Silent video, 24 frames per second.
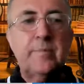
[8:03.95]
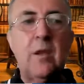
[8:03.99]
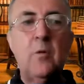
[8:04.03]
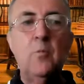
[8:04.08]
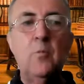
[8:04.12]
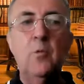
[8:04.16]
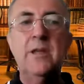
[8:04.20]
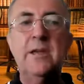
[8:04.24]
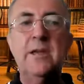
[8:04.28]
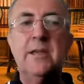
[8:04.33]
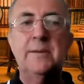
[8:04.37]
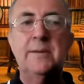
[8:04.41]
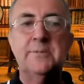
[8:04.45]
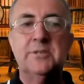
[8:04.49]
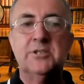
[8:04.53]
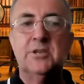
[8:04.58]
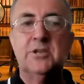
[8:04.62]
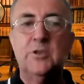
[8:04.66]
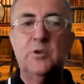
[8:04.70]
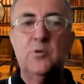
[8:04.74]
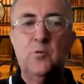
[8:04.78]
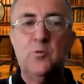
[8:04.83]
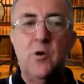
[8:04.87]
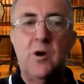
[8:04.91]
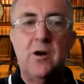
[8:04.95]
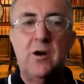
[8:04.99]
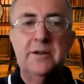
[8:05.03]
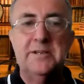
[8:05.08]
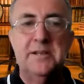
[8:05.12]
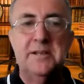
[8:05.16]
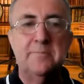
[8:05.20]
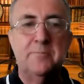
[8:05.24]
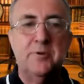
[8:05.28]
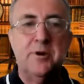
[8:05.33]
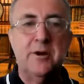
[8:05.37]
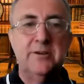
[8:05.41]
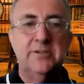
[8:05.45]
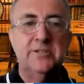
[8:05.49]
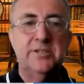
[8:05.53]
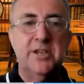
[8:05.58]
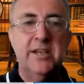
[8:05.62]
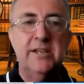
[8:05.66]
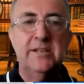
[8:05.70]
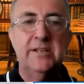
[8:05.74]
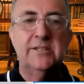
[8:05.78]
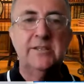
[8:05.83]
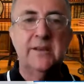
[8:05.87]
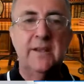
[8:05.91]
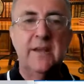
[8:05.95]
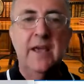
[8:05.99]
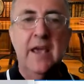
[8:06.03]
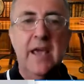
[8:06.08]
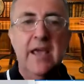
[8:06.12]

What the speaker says: When it comes to the writing process,